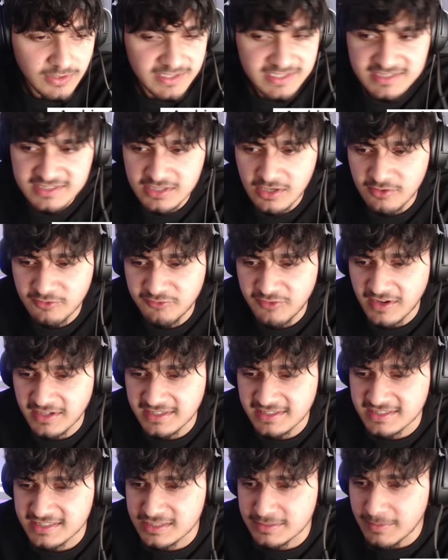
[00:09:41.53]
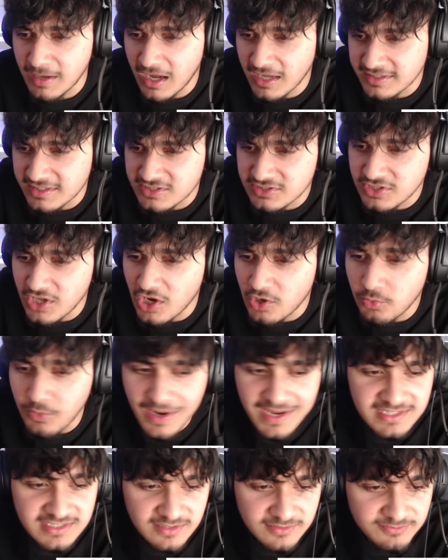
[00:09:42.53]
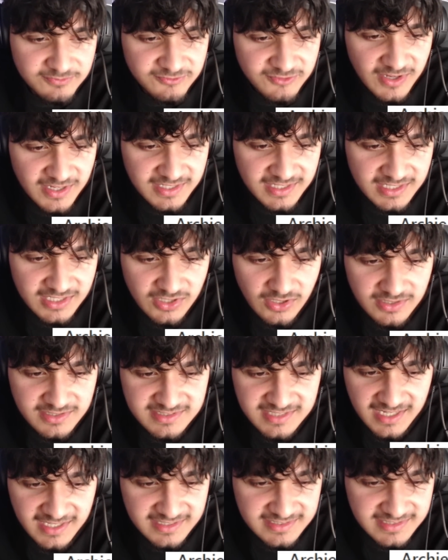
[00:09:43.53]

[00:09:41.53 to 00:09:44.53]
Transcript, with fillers: he's so fucking smart. There's no way to fucking contact